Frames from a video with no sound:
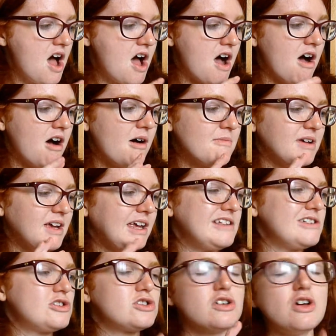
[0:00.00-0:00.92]
Um,
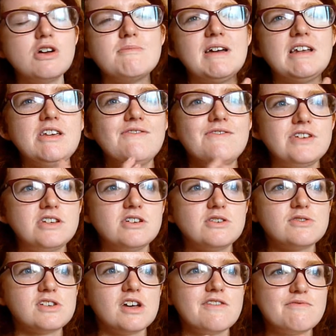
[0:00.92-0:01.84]
in so many
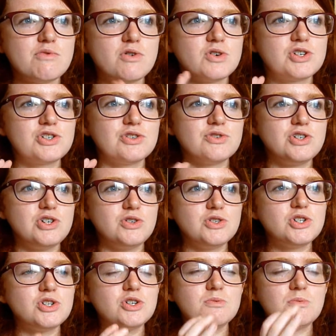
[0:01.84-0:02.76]
videos I've watched on
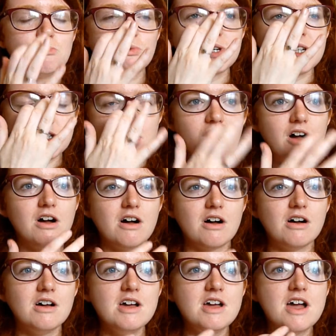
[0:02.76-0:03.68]
YouTube, which
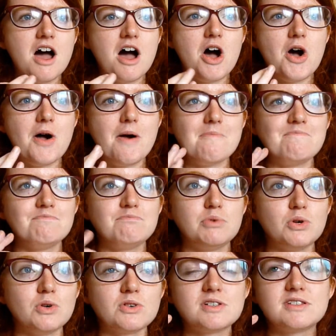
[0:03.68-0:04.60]
are um,
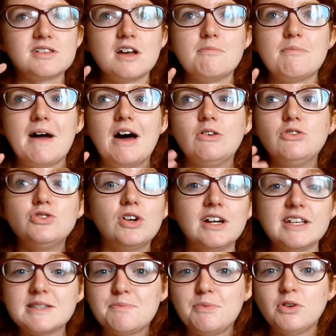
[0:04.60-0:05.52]
books about
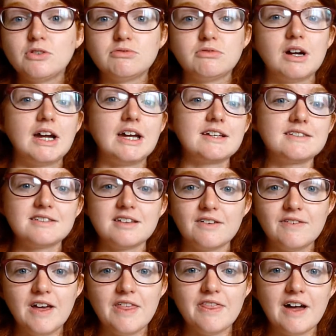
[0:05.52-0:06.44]
trans book wrecks, stuff
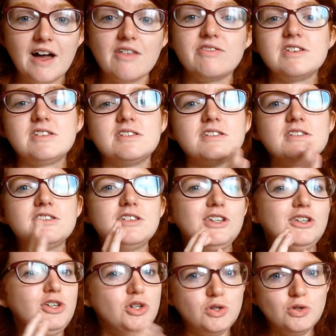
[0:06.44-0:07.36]
like that, this is
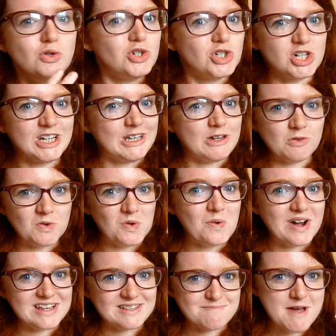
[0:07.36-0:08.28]
usually
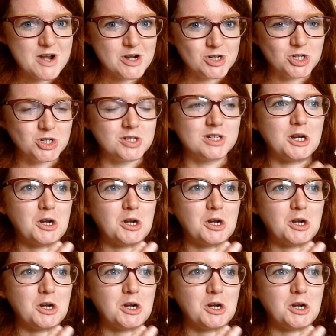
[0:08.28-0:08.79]
always mentioned.